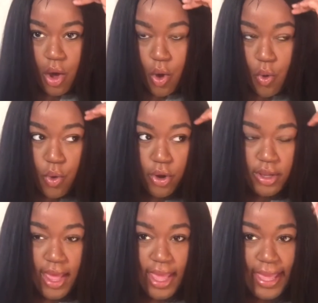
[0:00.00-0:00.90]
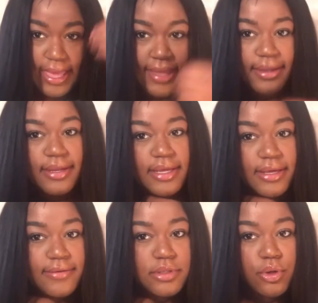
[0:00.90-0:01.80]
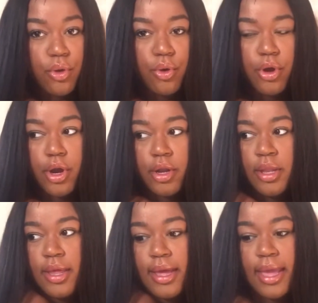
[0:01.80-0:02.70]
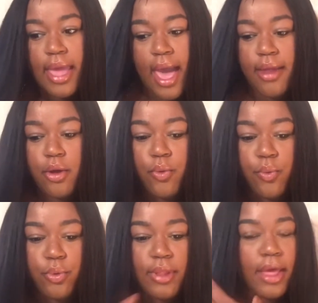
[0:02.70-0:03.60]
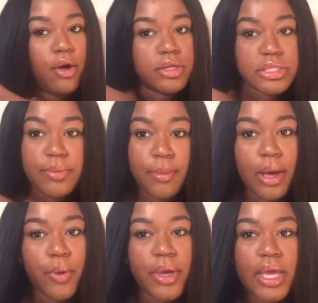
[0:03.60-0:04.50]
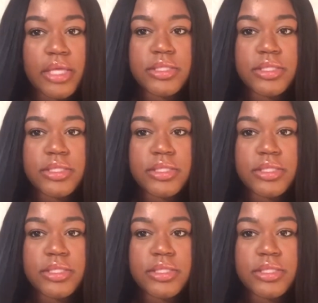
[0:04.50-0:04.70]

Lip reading: or like it lifts, or like I don't like go to sleep in my wig.